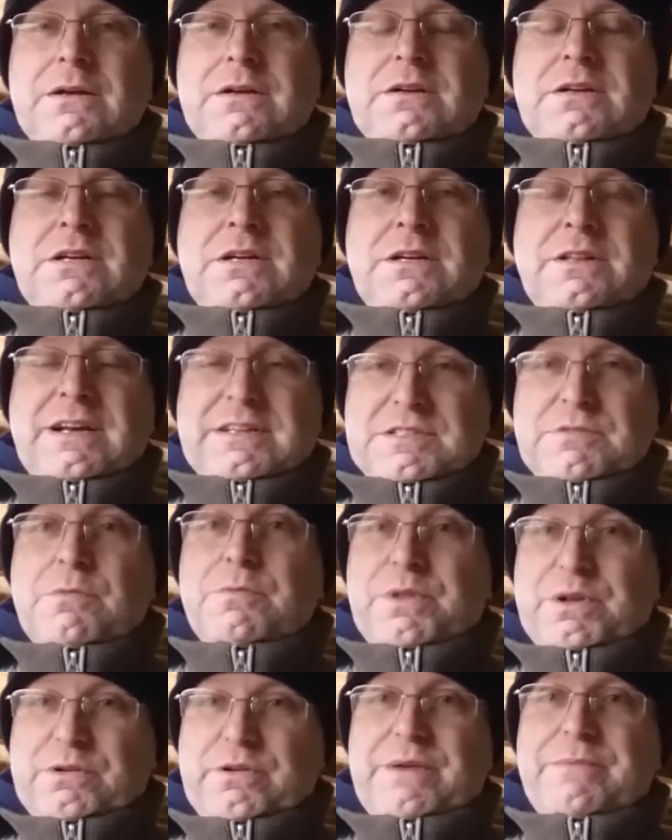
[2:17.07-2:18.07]
that's the one
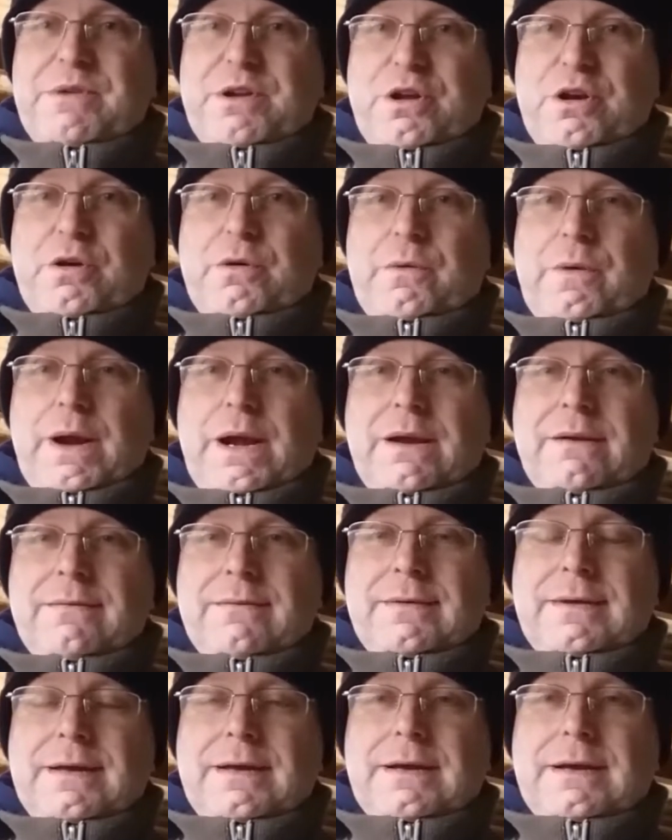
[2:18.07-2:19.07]
with the green manure in,
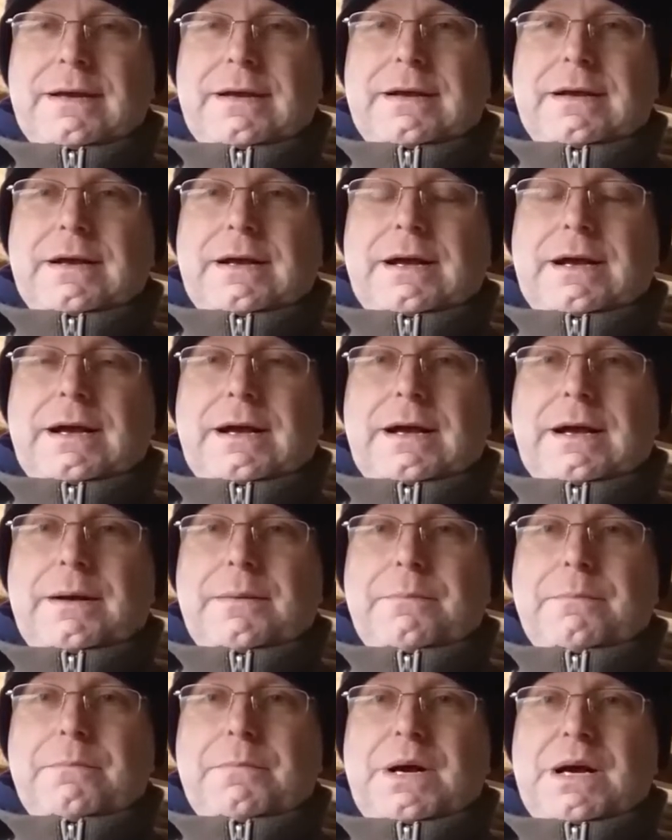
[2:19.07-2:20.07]

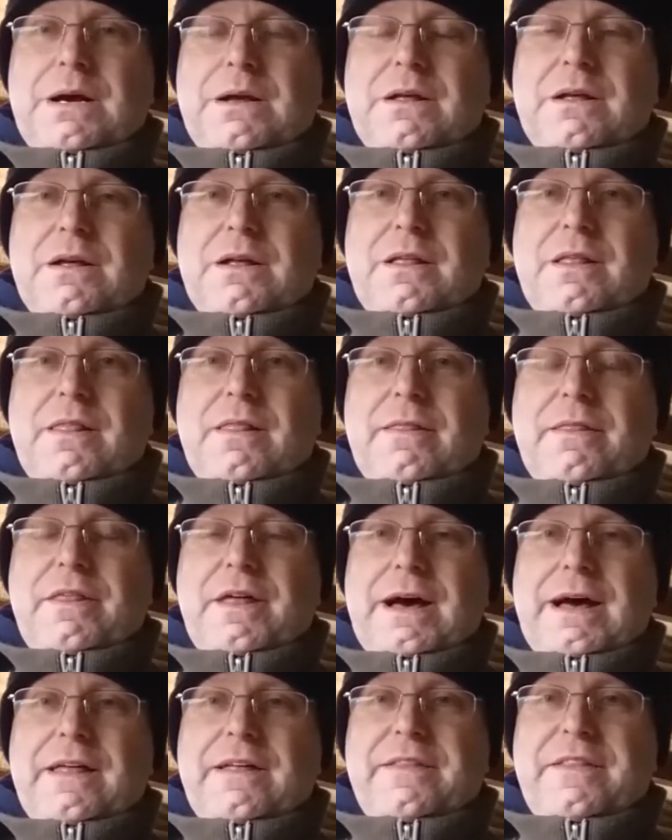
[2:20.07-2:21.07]

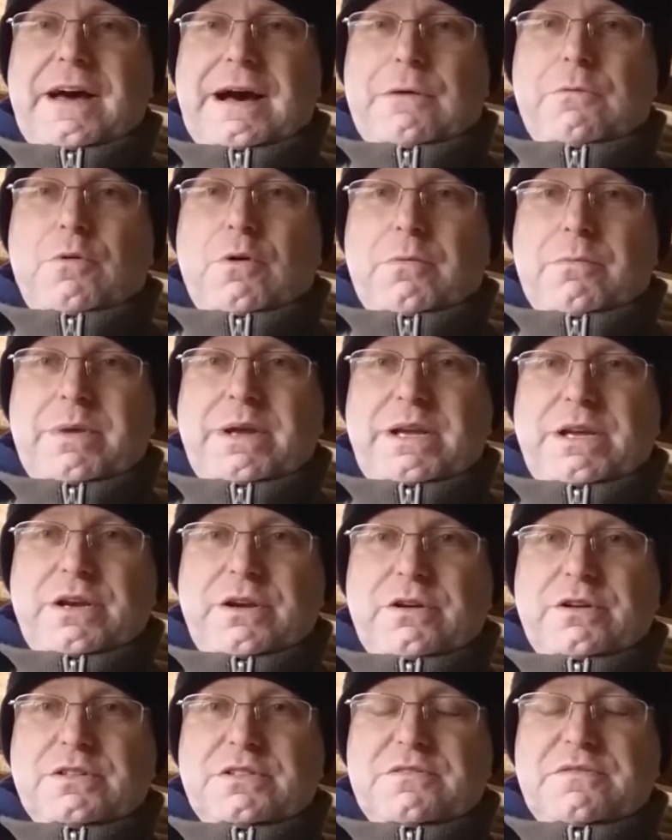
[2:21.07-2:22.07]
that one be
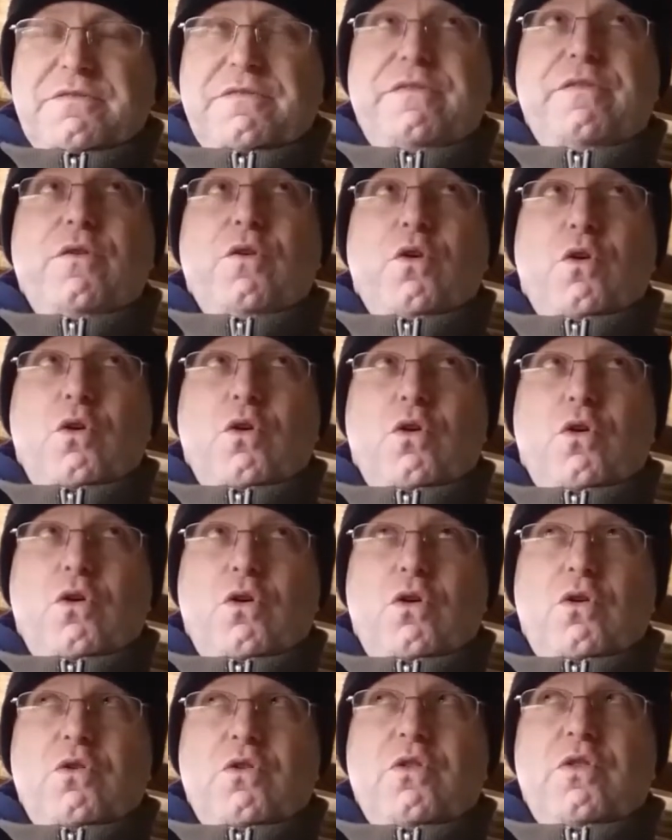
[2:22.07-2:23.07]
used
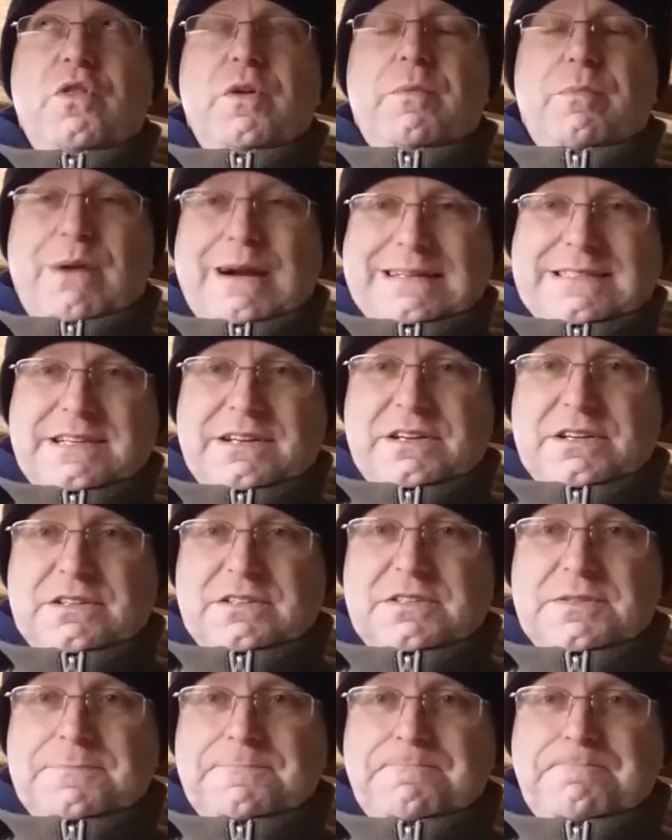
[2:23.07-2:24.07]
for the
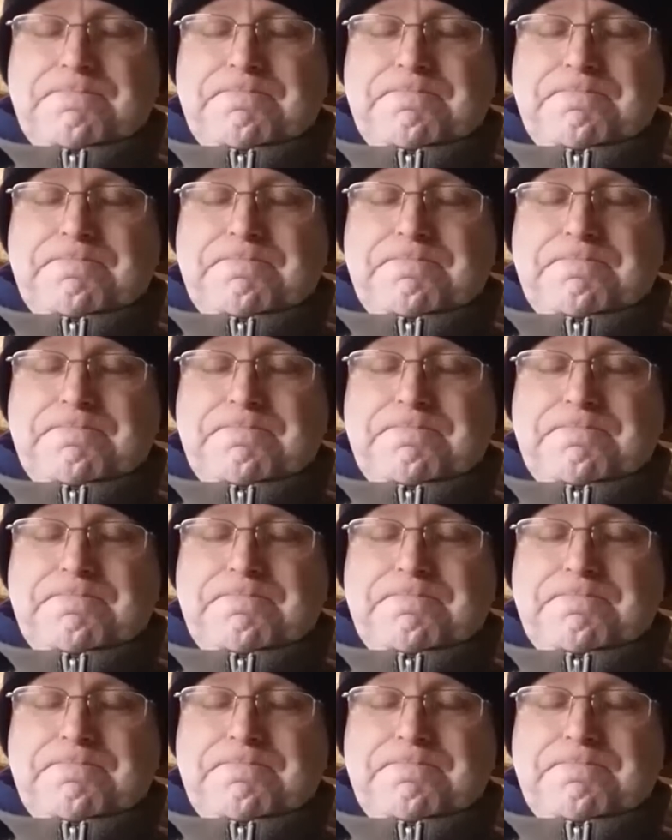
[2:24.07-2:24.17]
brassicas,